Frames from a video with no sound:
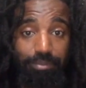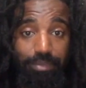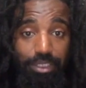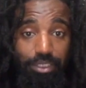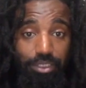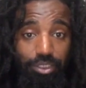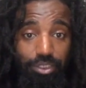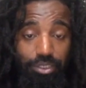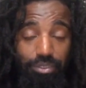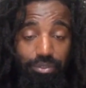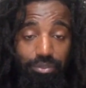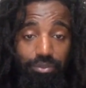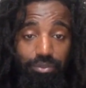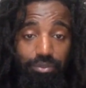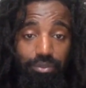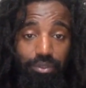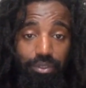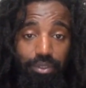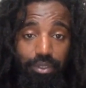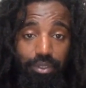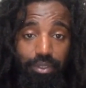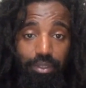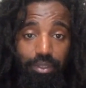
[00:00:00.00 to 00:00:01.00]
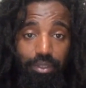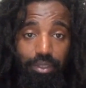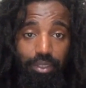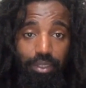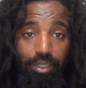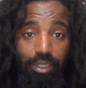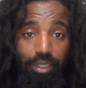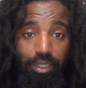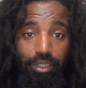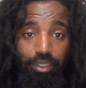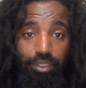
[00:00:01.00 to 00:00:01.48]
meet you,
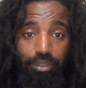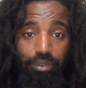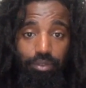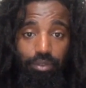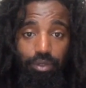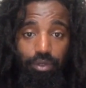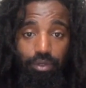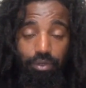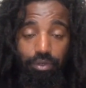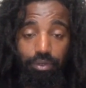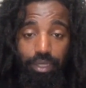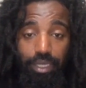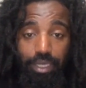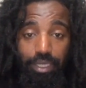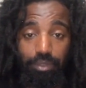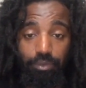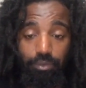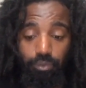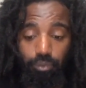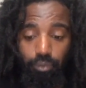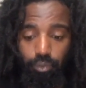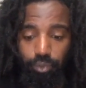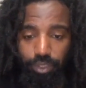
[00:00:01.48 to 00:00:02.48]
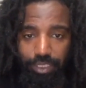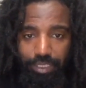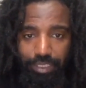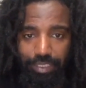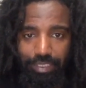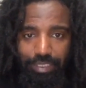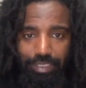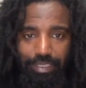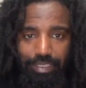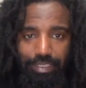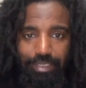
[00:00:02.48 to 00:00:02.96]
you know, and what
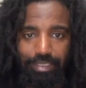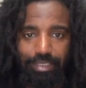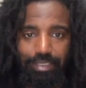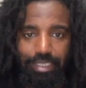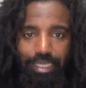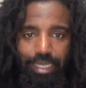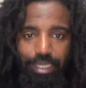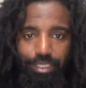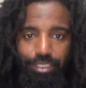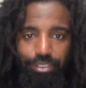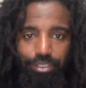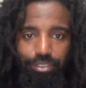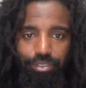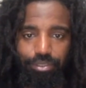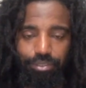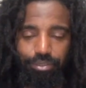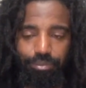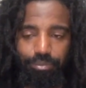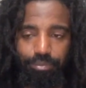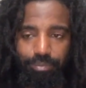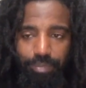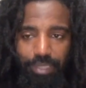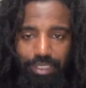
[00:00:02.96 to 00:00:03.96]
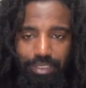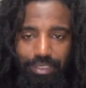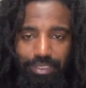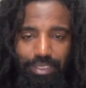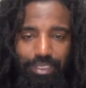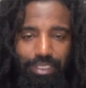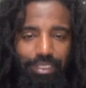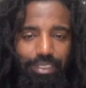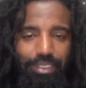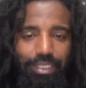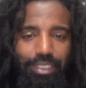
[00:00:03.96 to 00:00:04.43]
it is that you're
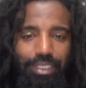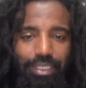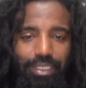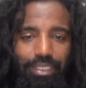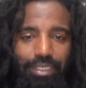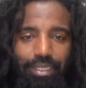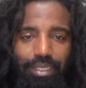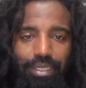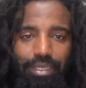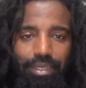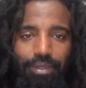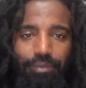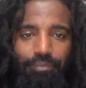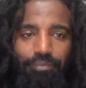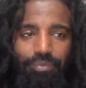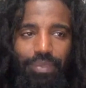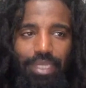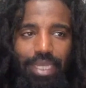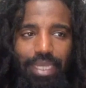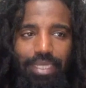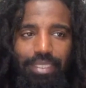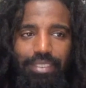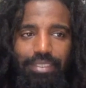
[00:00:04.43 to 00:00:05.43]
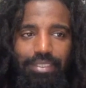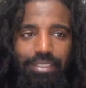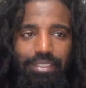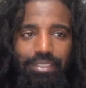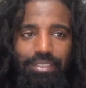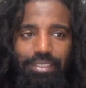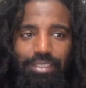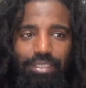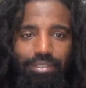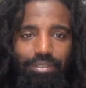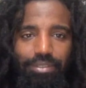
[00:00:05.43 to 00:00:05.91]
basically not
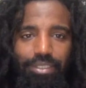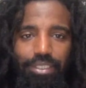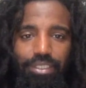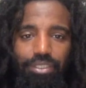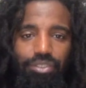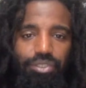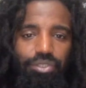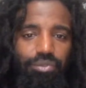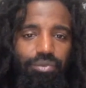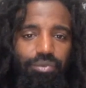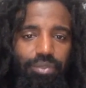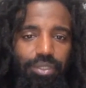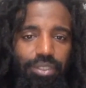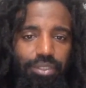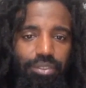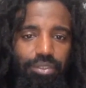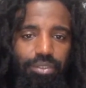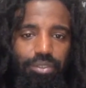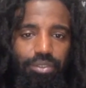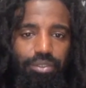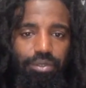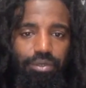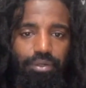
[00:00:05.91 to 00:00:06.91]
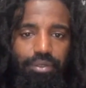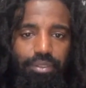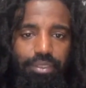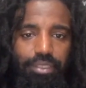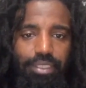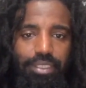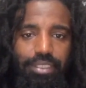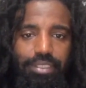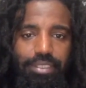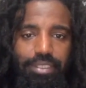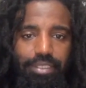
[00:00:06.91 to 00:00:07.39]
necessarily doing
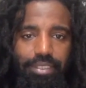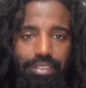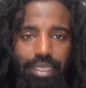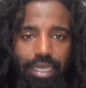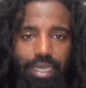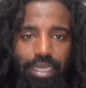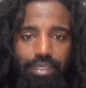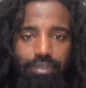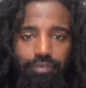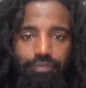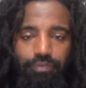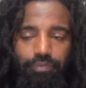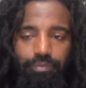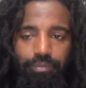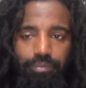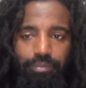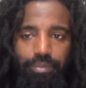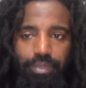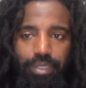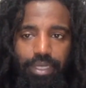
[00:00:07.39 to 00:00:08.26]
during this life.